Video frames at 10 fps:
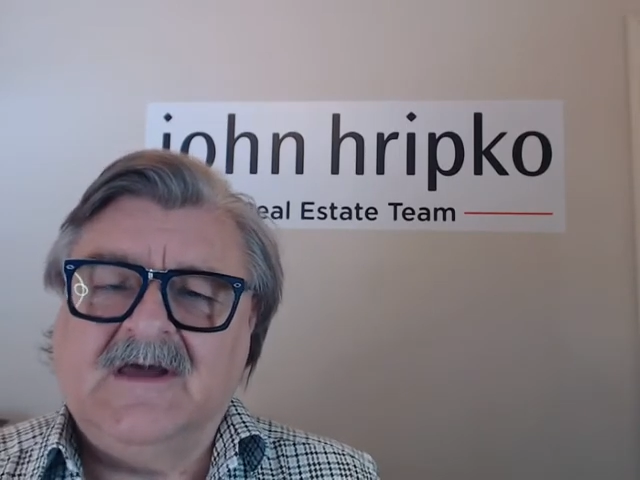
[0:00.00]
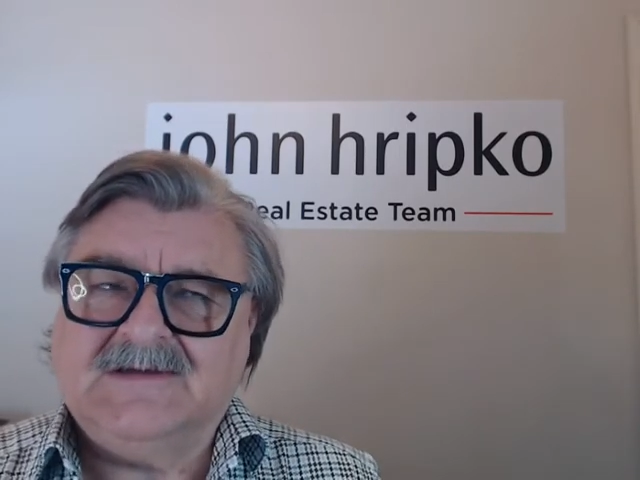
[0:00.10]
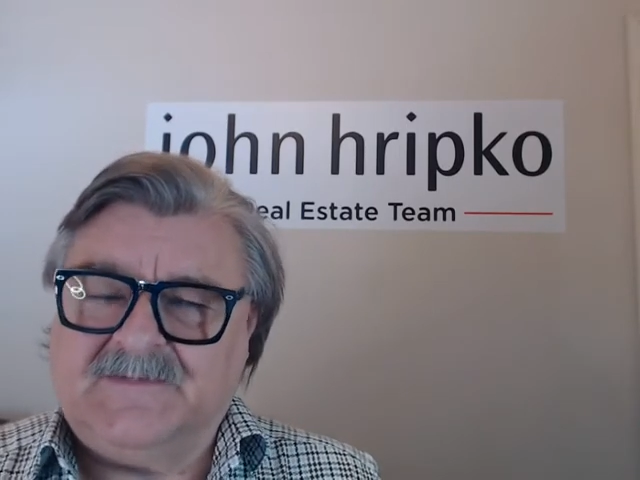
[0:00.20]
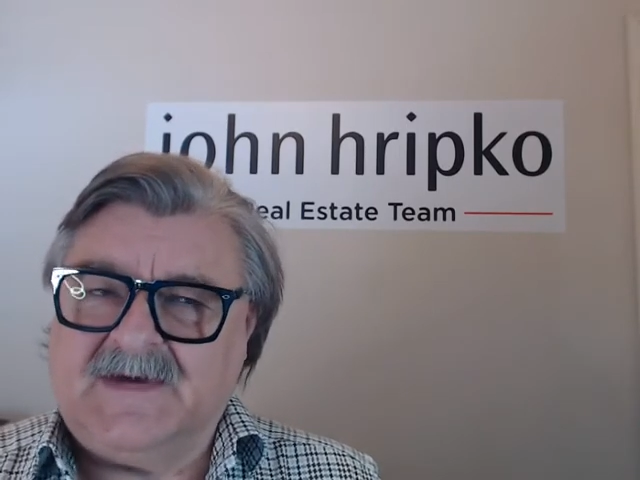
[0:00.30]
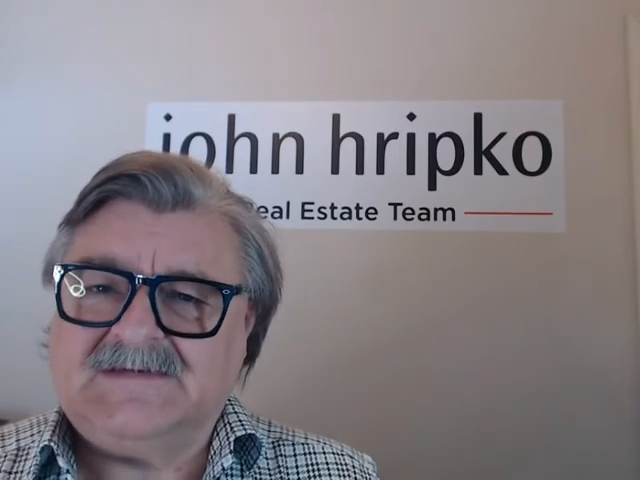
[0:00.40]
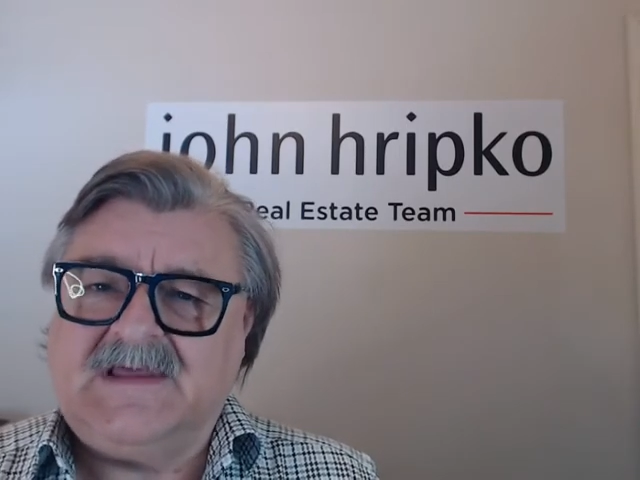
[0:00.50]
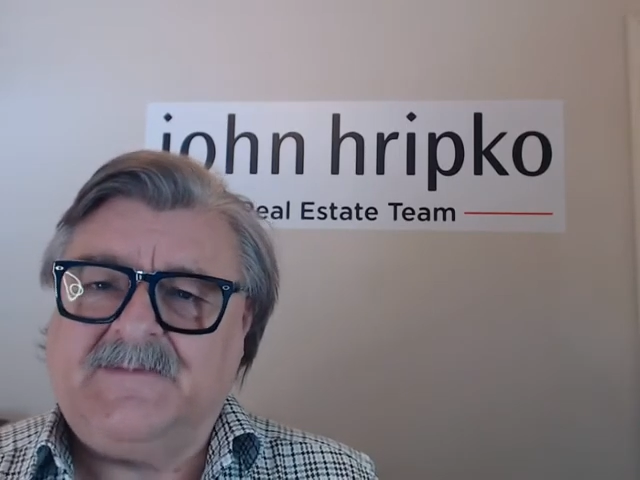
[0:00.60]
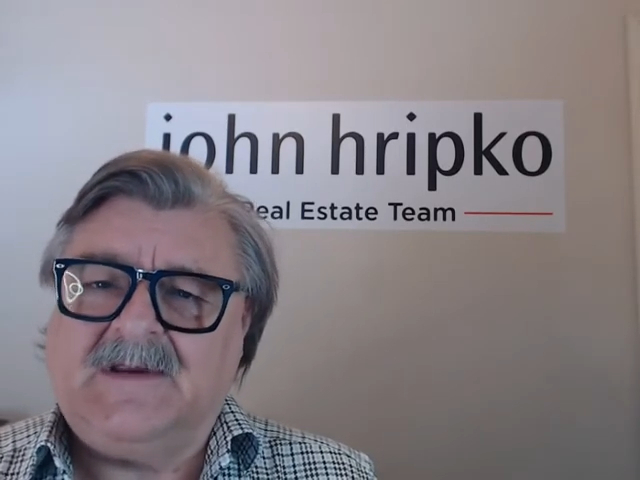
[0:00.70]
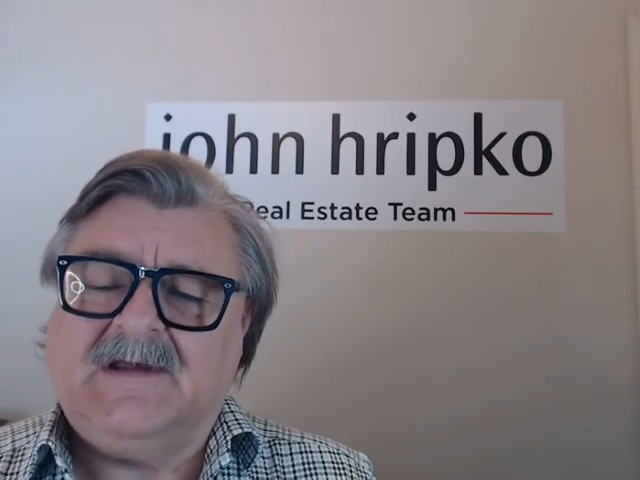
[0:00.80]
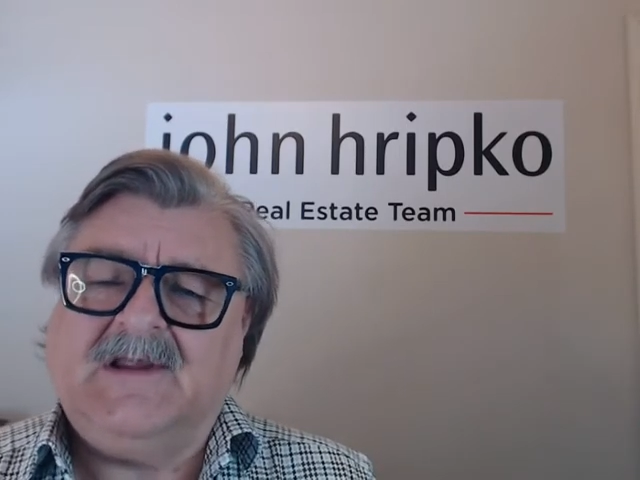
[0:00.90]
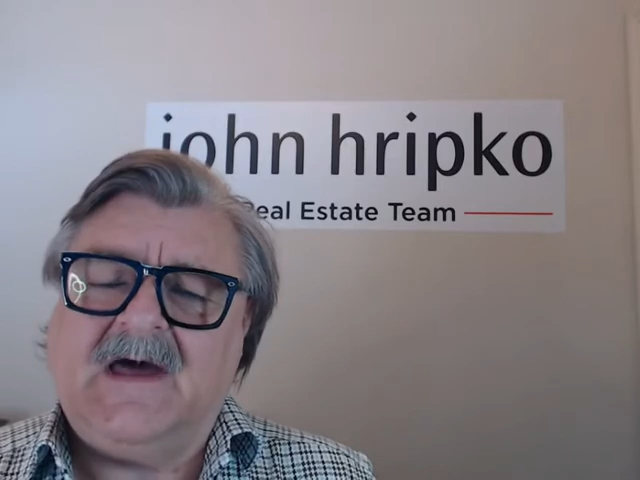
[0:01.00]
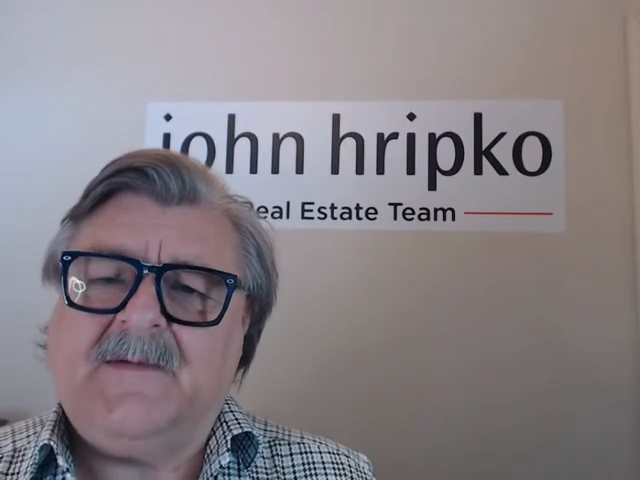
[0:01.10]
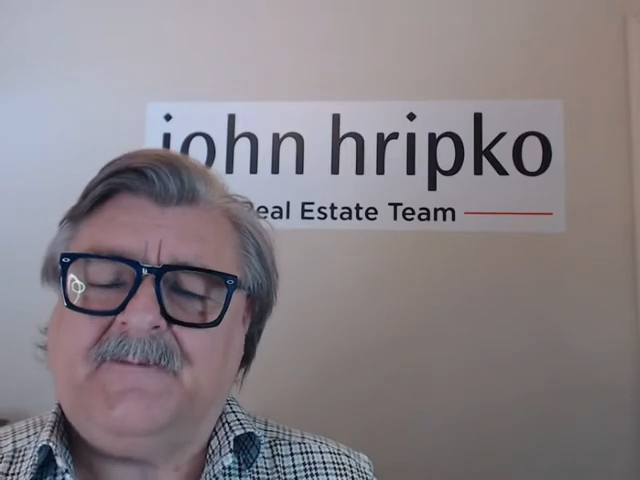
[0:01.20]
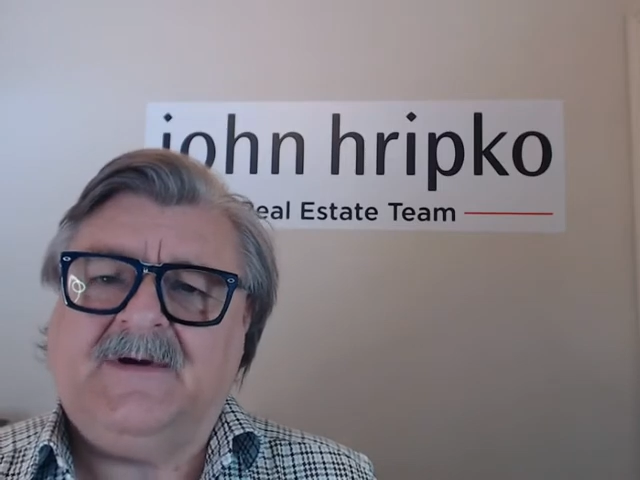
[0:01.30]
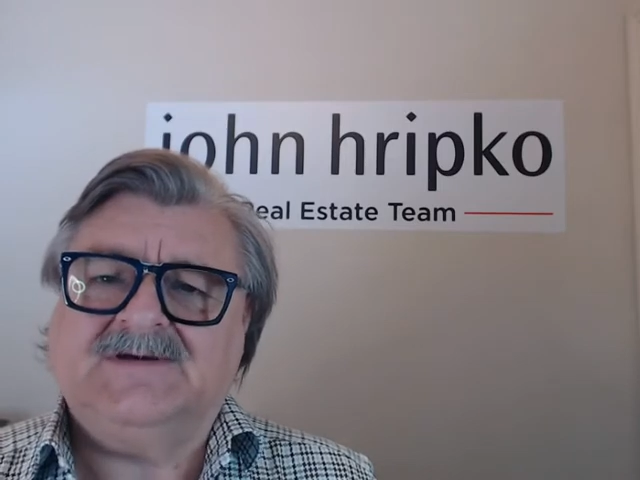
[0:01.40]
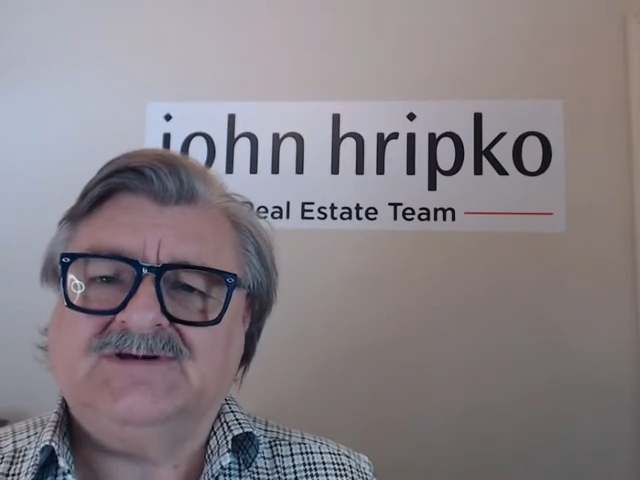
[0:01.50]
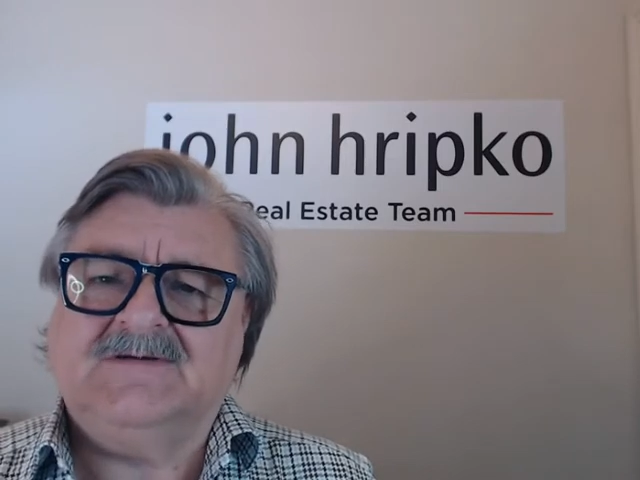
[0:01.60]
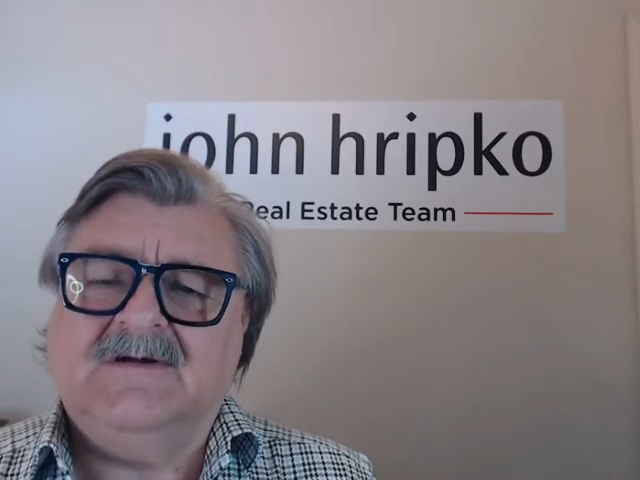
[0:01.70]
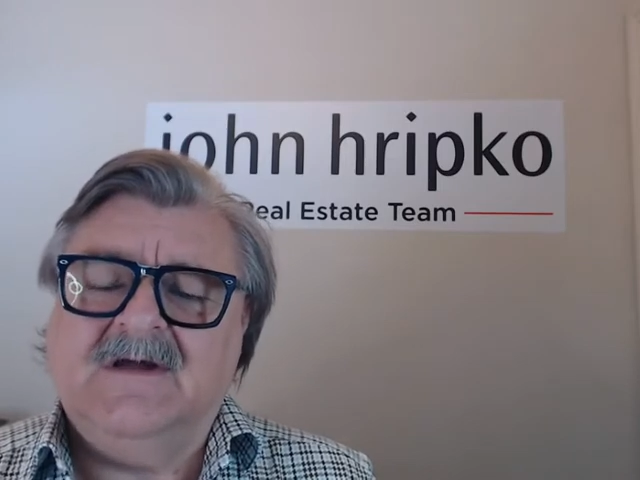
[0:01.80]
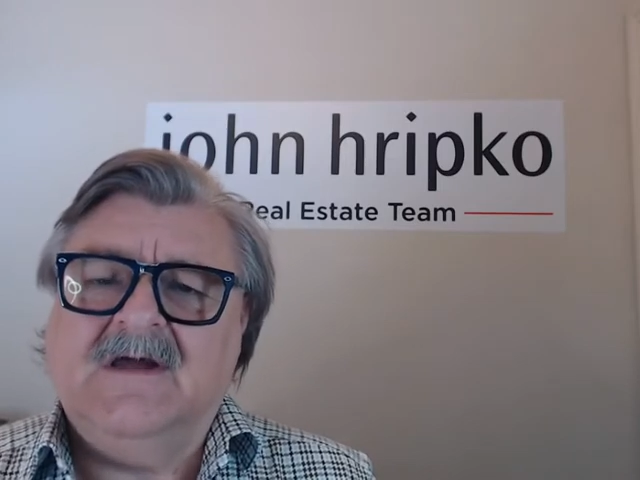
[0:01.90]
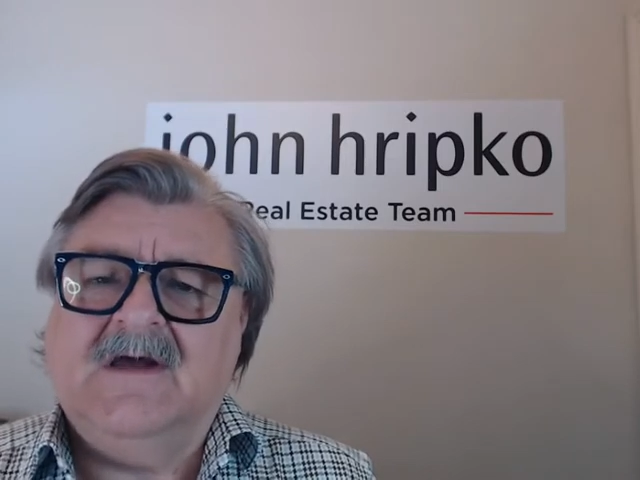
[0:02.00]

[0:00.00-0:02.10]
So basically putting a lot of pressure